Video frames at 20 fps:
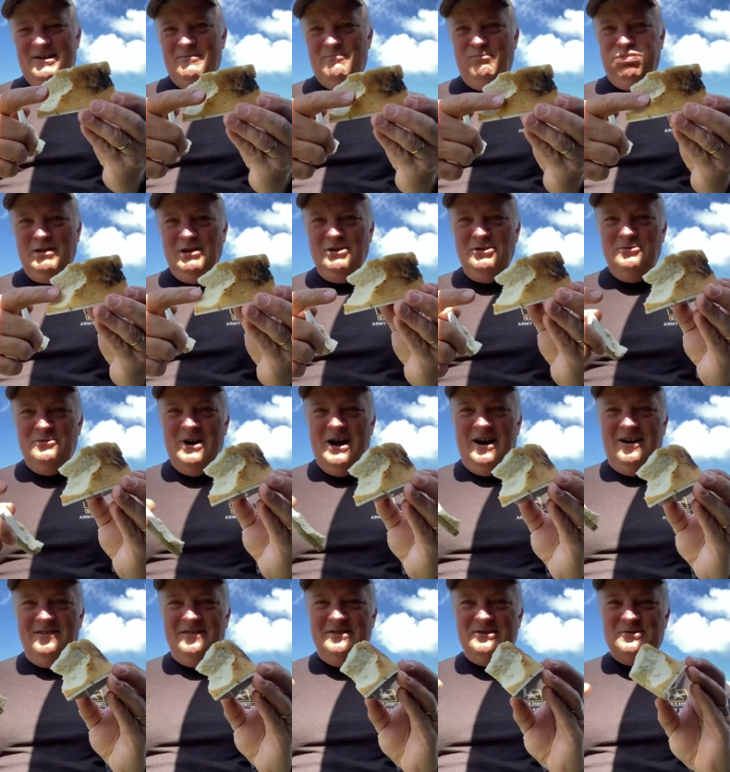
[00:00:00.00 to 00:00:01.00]
It blew
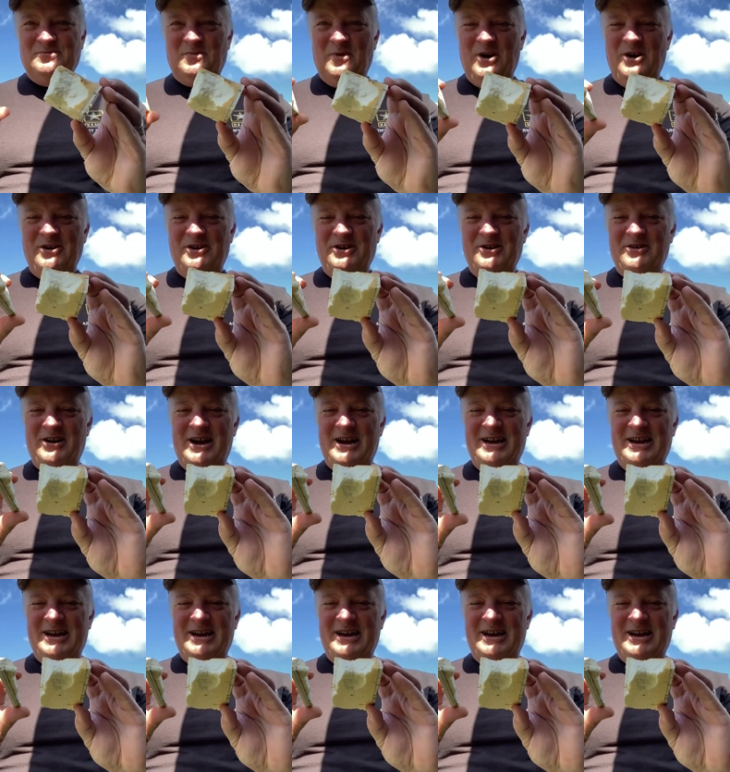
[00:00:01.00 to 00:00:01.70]
out this part here.